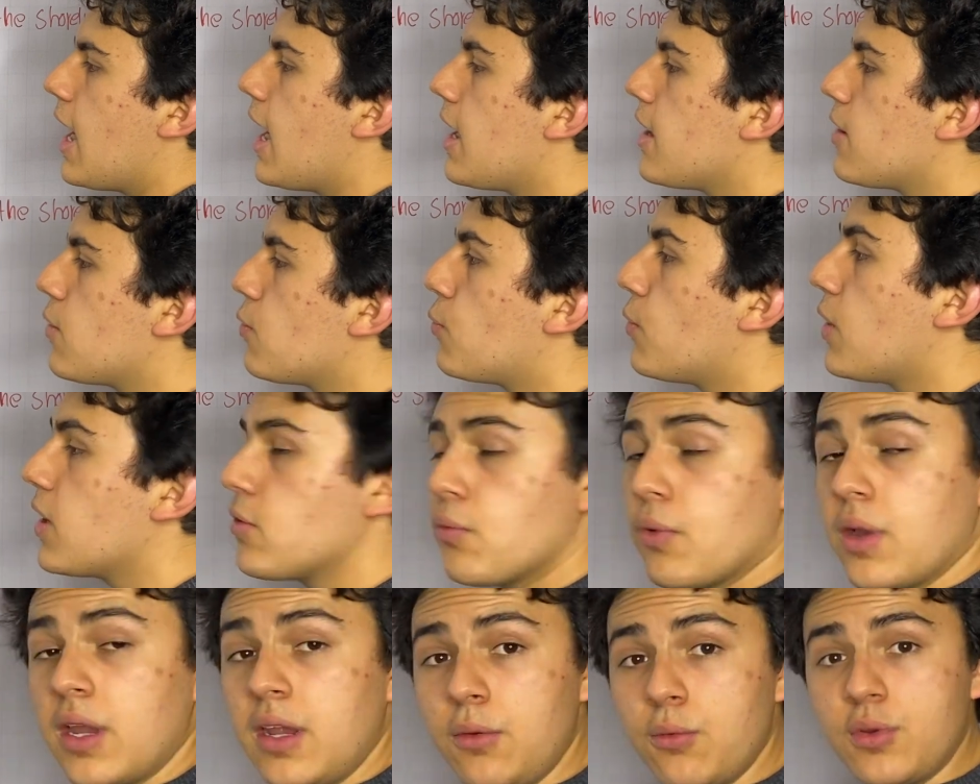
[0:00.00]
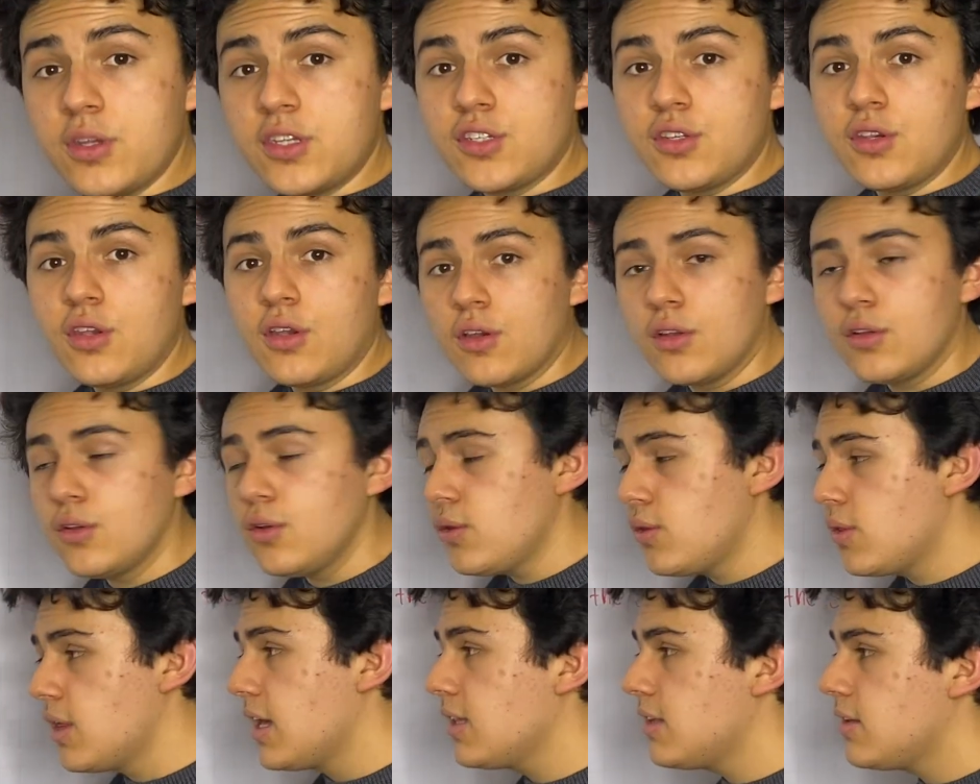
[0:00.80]
And one way in which you can do
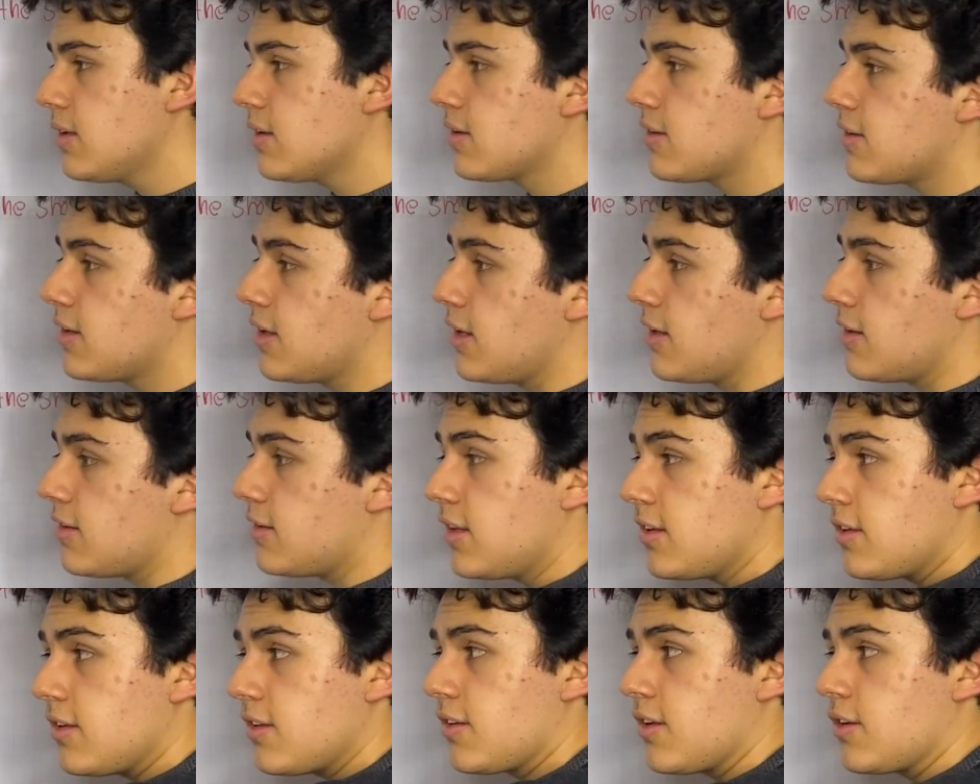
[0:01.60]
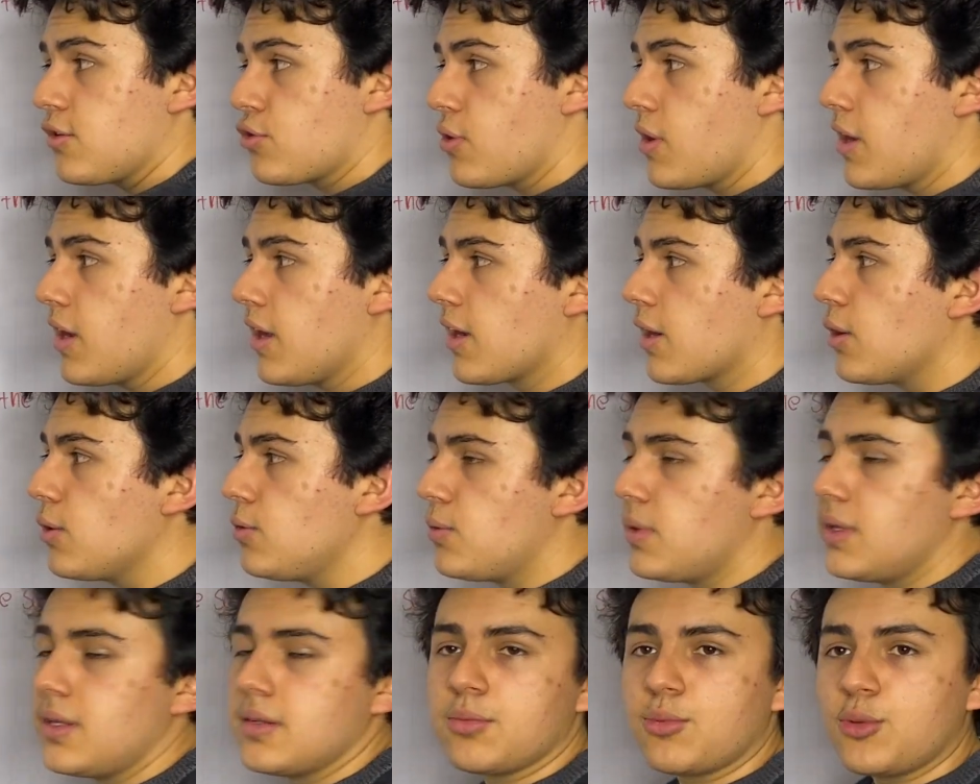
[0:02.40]
that, since this is a triangle,
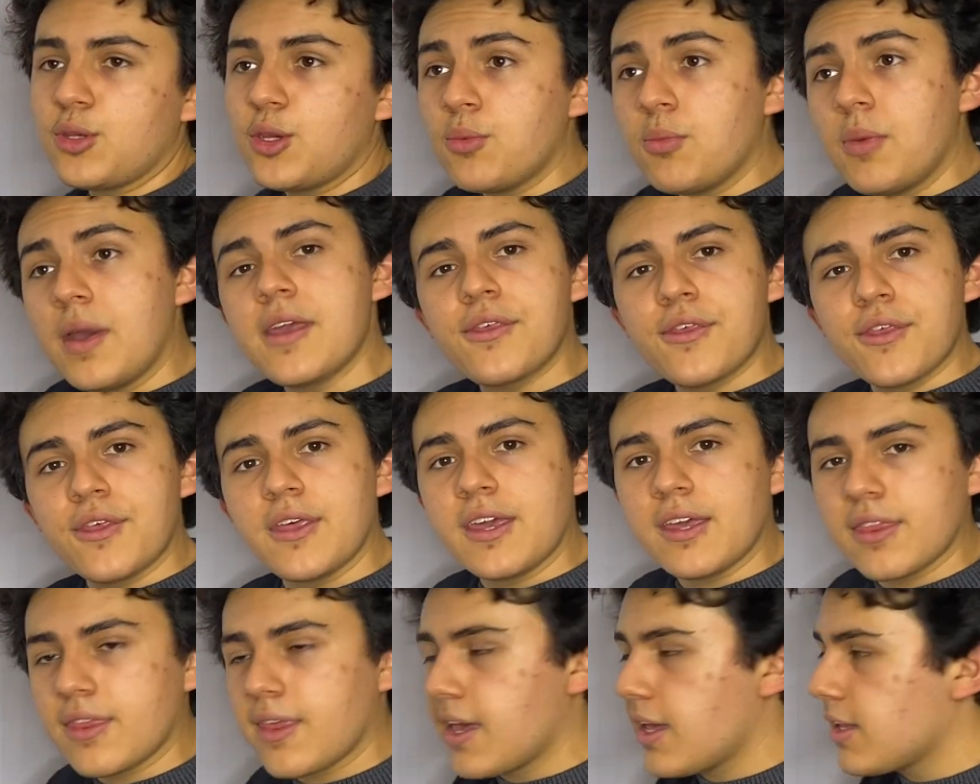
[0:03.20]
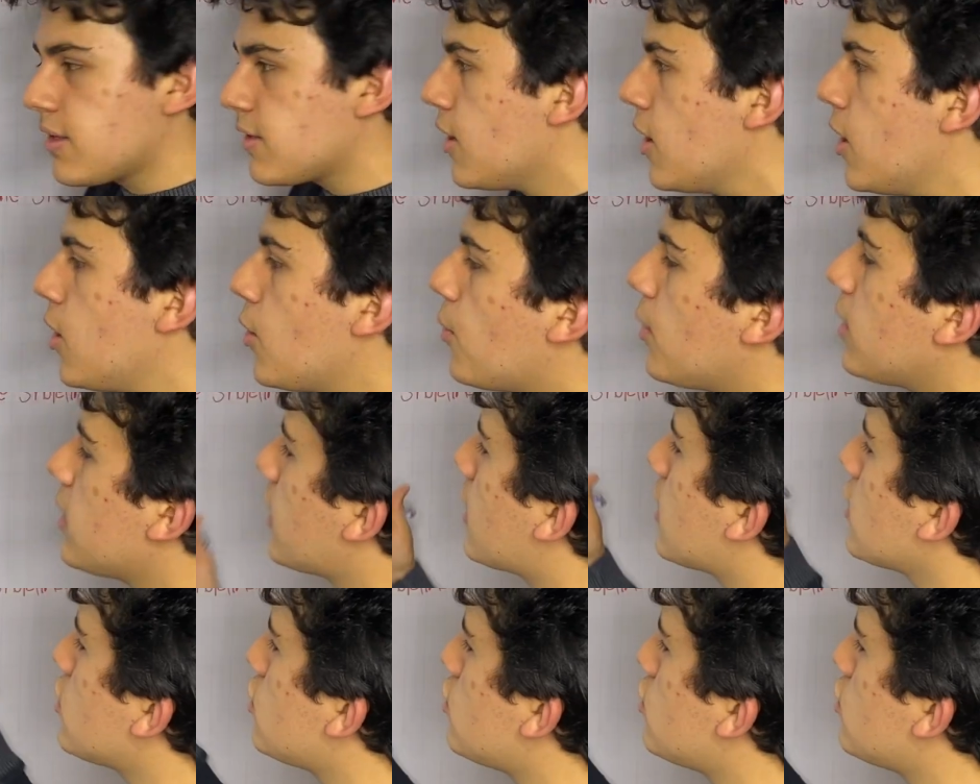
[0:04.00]
well, you might think that, well, I can